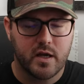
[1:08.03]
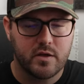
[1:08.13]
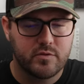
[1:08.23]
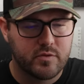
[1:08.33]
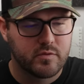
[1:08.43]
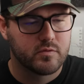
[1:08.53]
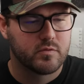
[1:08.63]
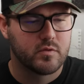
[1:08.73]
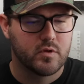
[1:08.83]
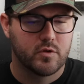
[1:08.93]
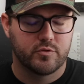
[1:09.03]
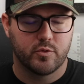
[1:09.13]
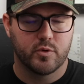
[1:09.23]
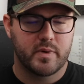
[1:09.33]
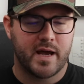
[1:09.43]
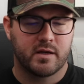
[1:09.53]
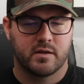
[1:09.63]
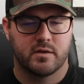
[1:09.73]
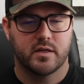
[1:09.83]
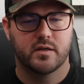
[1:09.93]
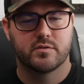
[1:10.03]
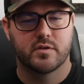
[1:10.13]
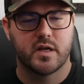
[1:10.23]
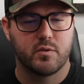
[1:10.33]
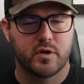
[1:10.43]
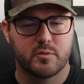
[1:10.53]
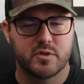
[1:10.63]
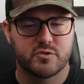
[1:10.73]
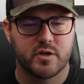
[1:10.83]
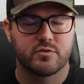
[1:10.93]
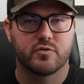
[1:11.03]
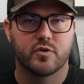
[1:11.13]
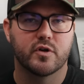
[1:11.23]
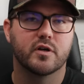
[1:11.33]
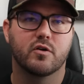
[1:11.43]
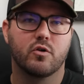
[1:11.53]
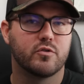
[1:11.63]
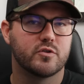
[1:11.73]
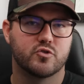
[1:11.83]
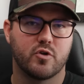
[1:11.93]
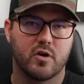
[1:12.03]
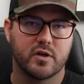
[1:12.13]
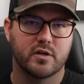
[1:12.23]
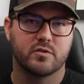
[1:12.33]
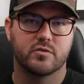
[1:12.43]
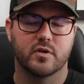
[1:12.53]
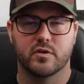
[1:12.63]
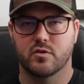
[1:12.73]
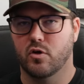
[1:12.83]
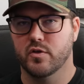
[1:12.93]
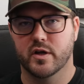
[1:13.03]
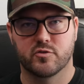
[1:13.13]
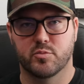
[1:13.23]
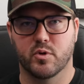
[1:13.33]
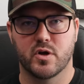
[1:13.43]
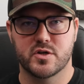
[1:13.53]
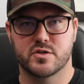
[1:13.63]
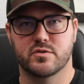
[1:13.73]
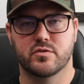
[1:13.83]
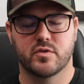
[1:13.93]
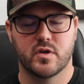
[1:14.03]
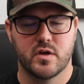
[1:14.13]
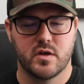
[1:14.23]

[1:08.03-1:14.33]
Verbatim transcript: right guys, so we're back, and today we're going to be transferring all the drawings and all the explorations